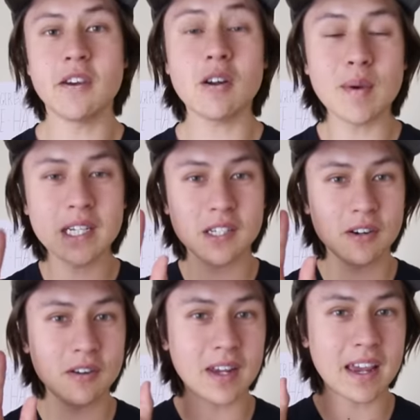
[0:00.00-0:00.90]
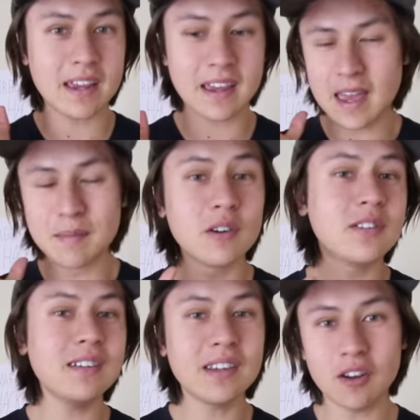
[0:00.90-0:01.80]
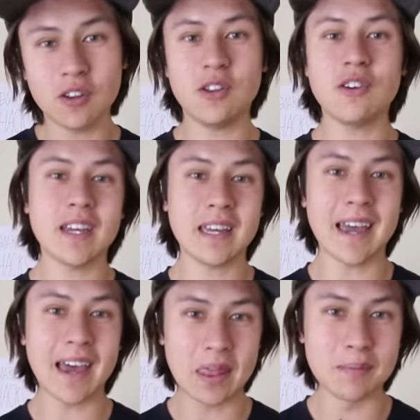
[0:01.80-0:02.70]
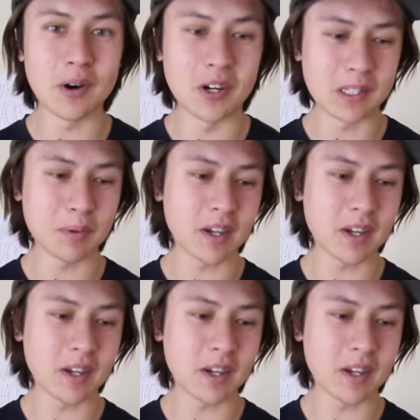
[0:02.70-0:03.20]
You gotta make sure you take a more detailed look at the boards,